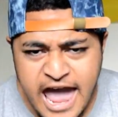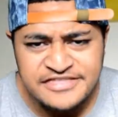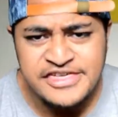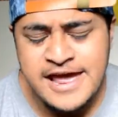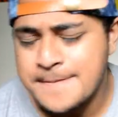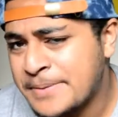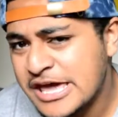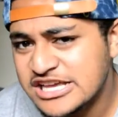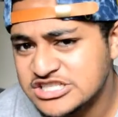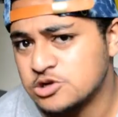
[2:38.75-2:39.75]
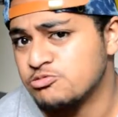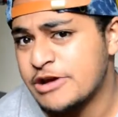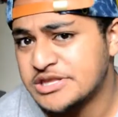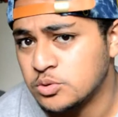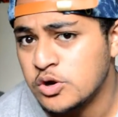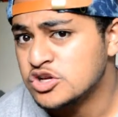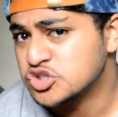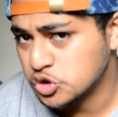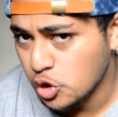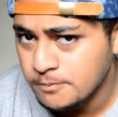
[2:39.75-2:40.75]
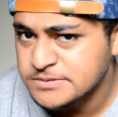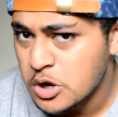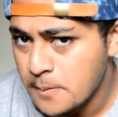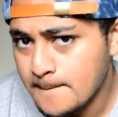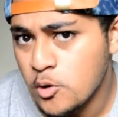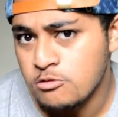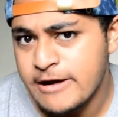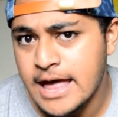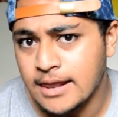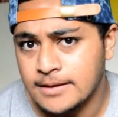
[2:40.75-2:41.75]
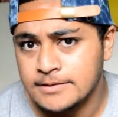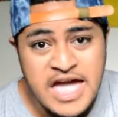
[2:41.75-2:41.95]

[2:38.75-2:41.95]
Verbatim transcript: And that appears to rattle Storm's morale.